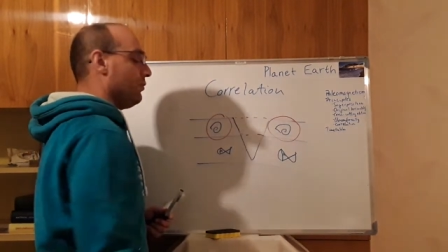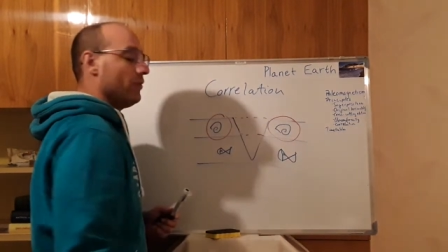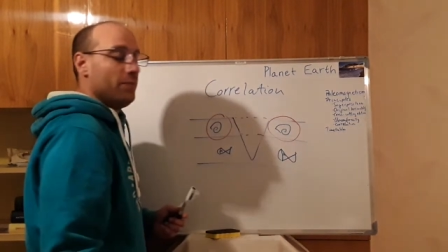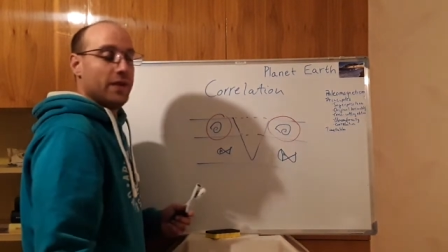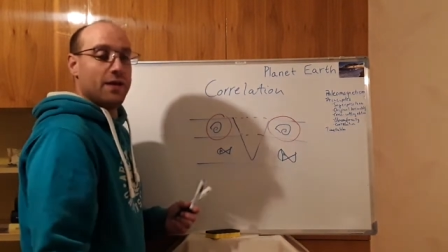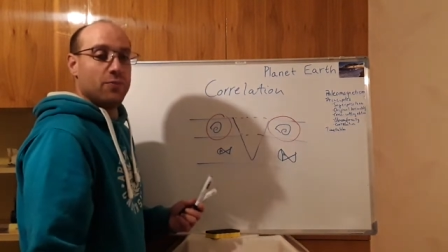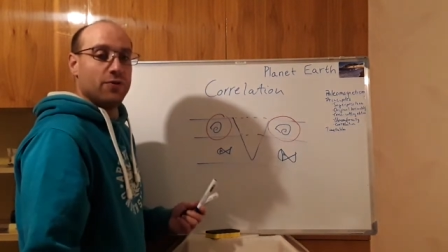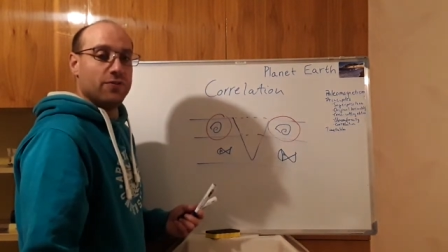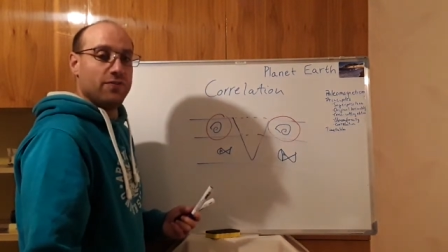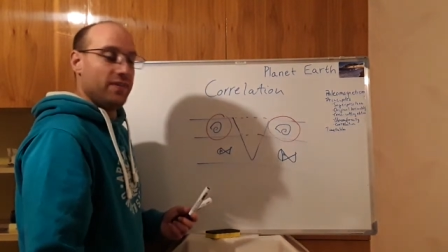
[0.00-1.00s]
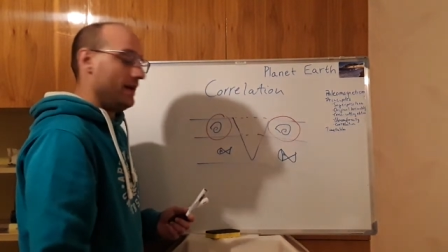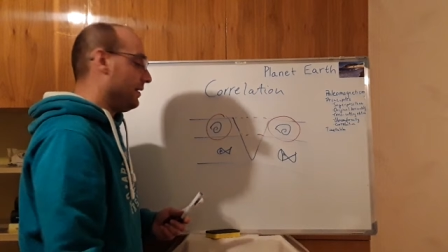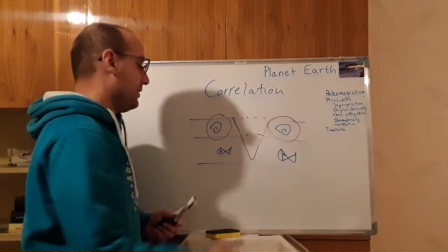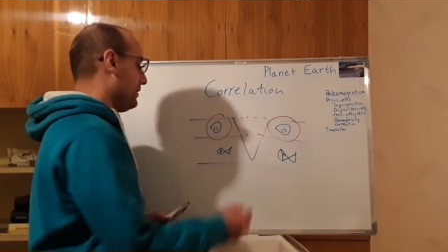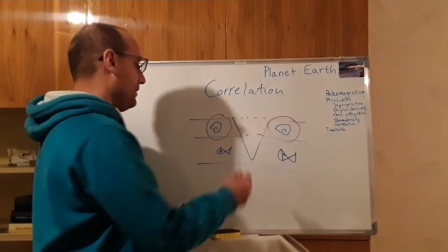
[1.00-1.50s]
we will be able to
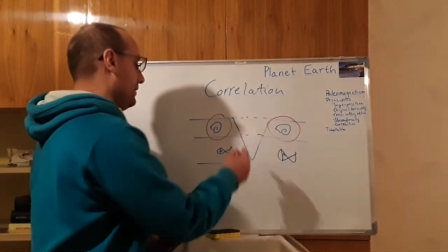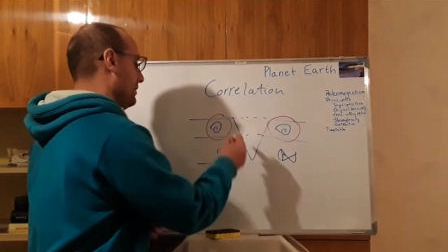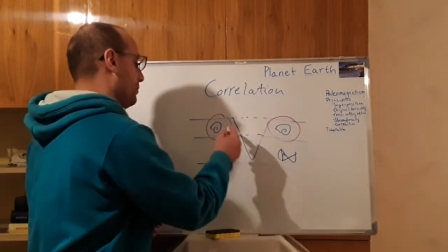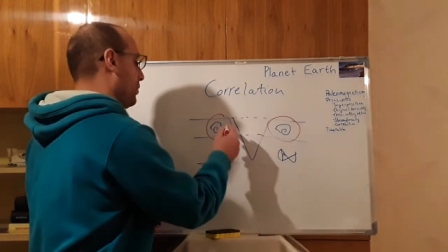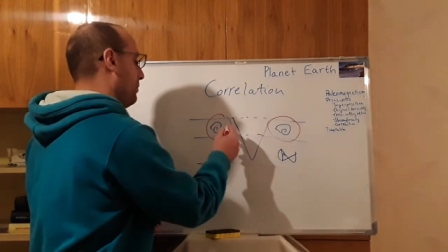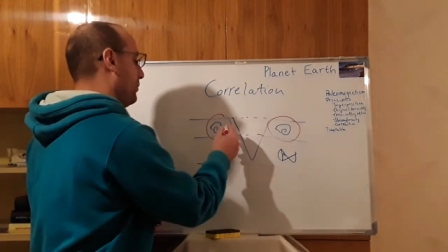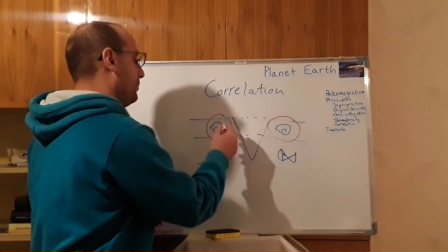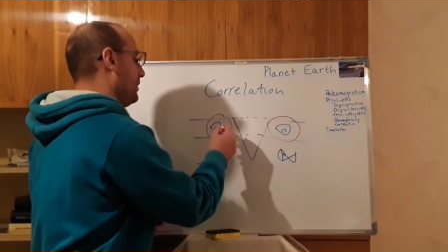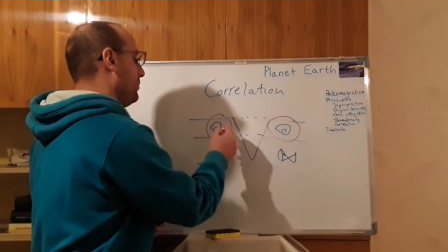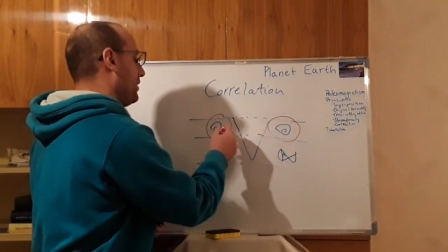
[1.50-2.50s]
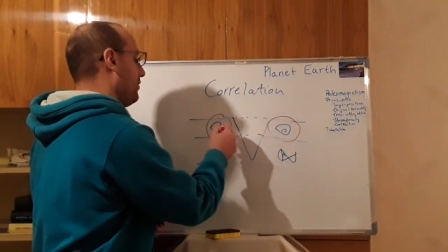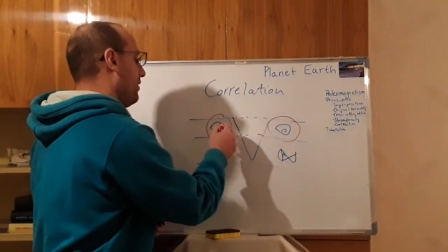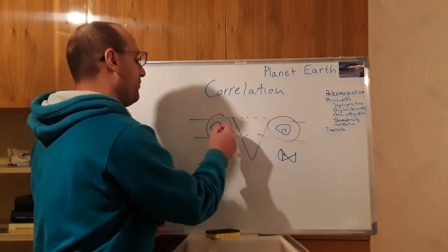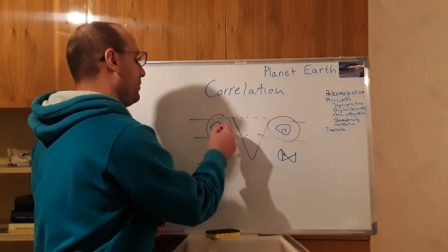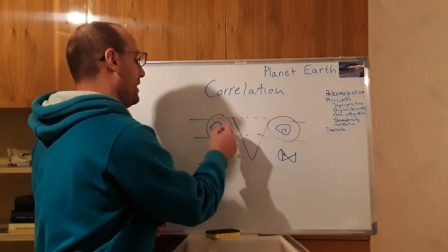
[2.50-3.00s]
say that probably
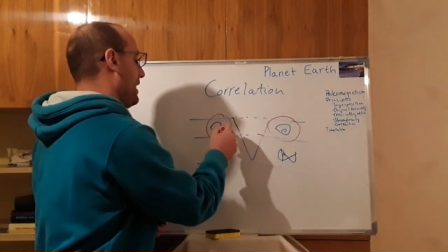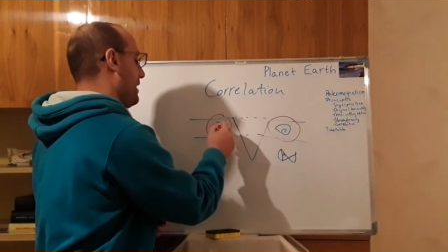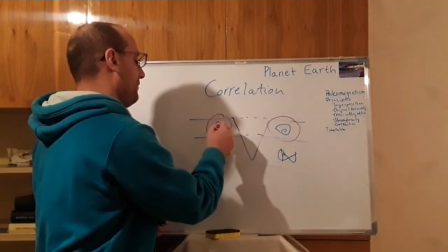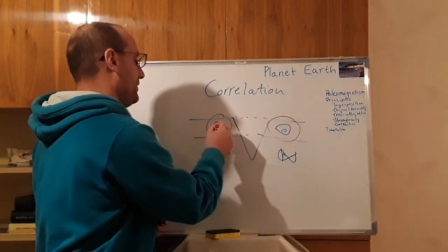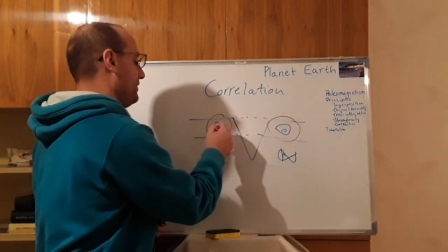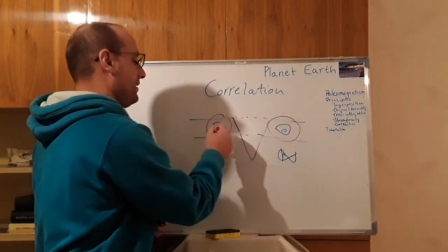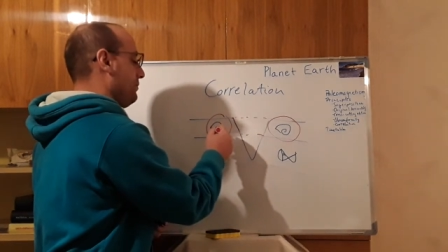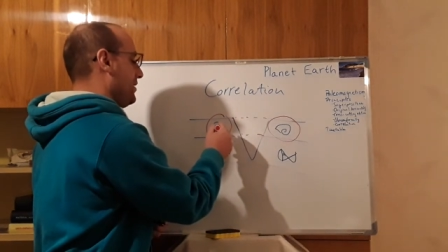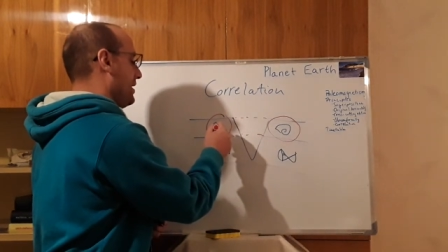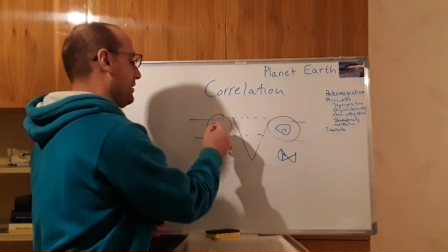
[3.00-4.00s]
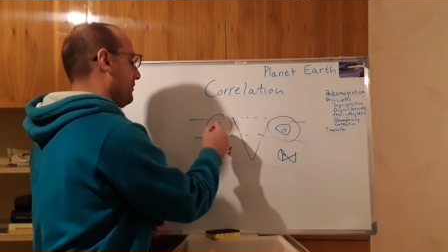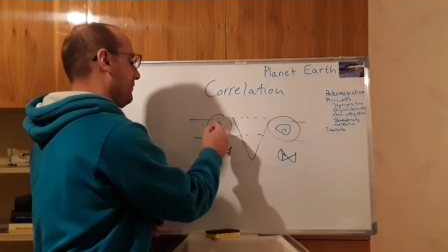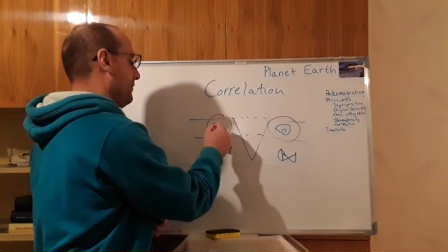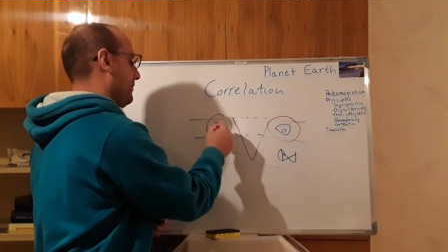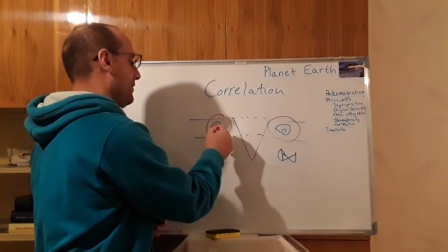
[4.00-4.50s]
because we have the same kind of
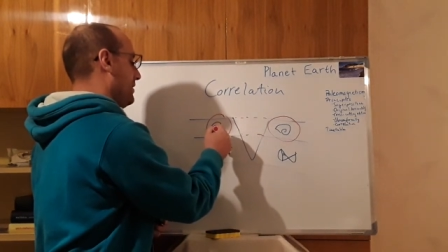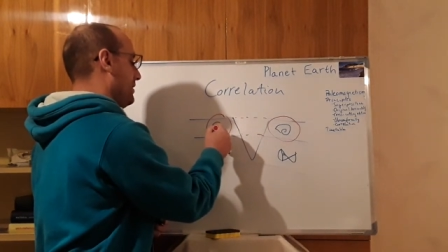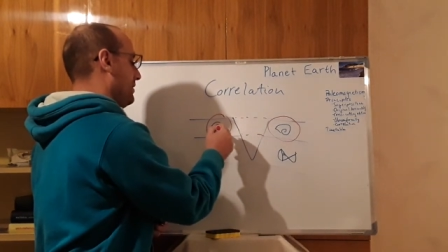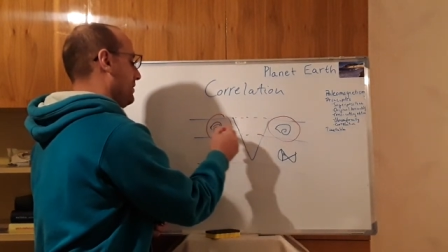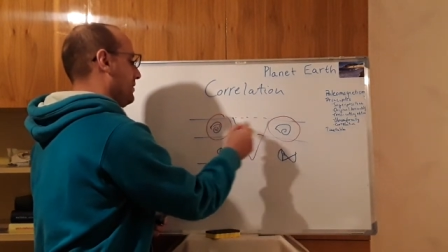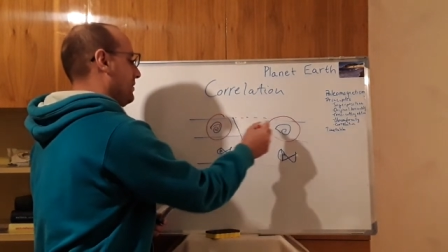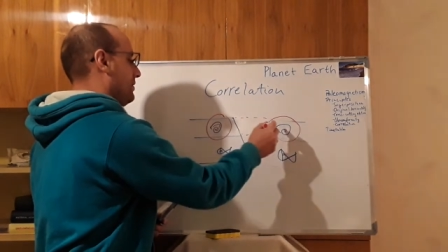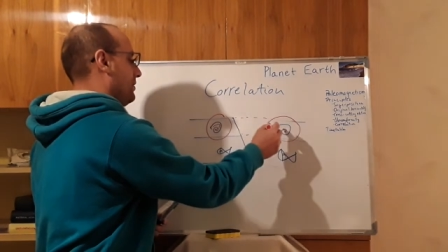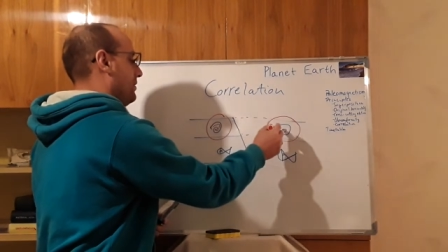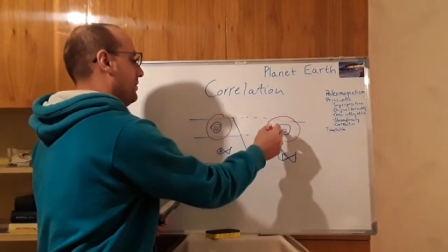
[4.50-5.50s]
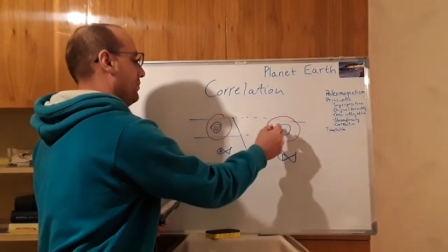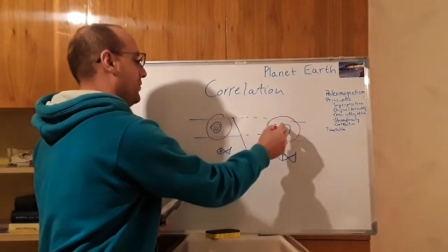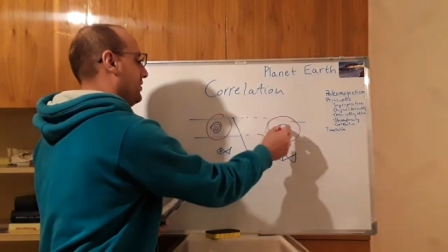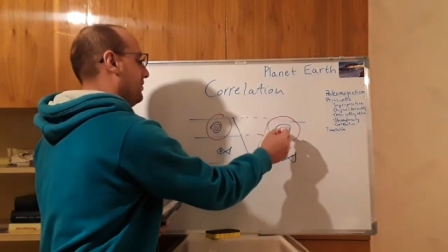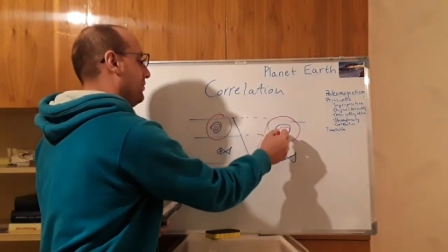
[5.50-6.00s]

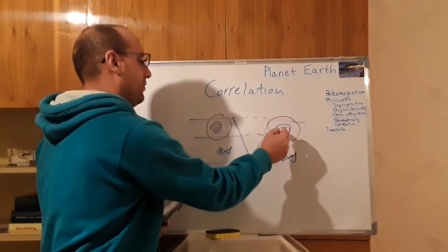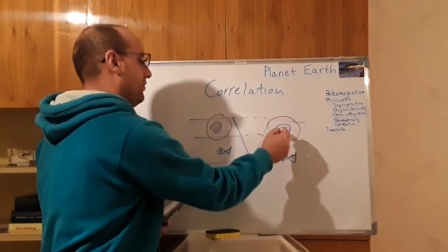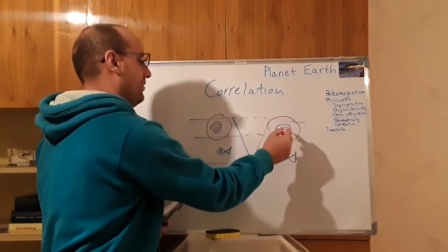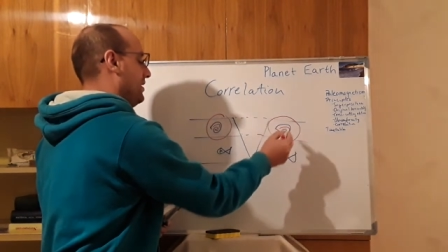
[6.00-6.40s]
materials